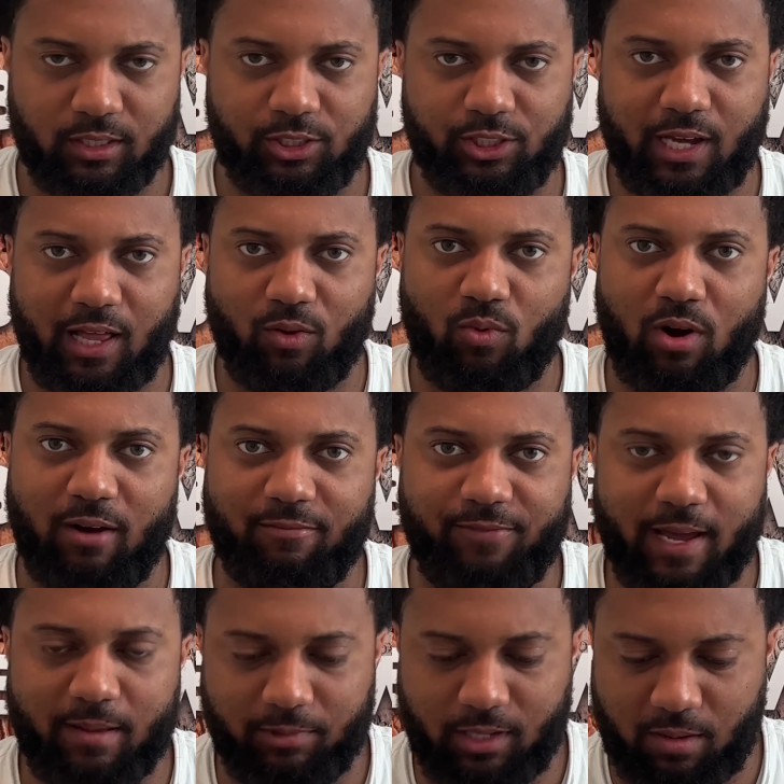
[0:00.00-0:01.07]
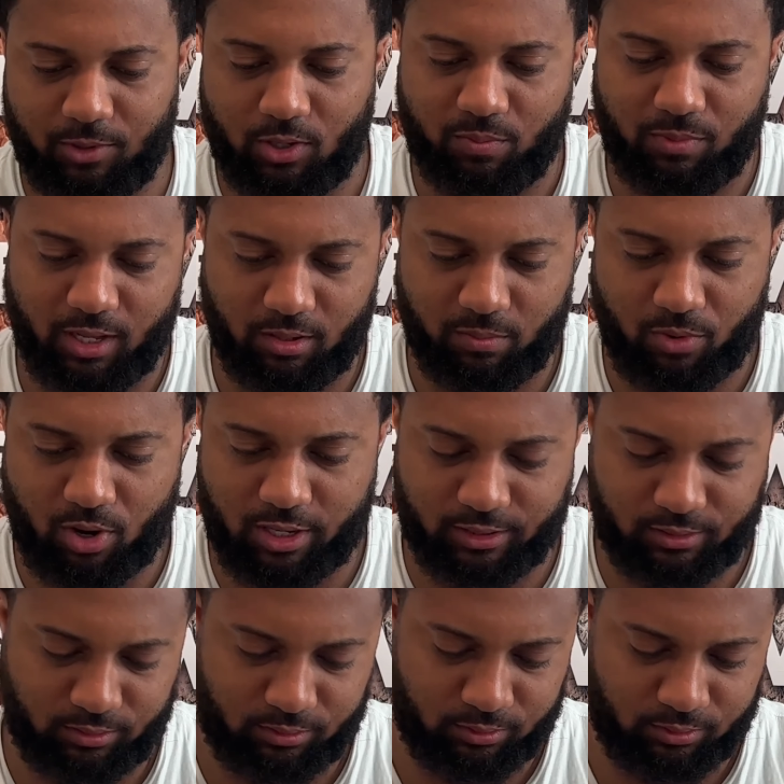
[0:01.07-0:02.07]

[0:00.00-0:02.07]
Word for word: Shalom family, I'm your brother Mark.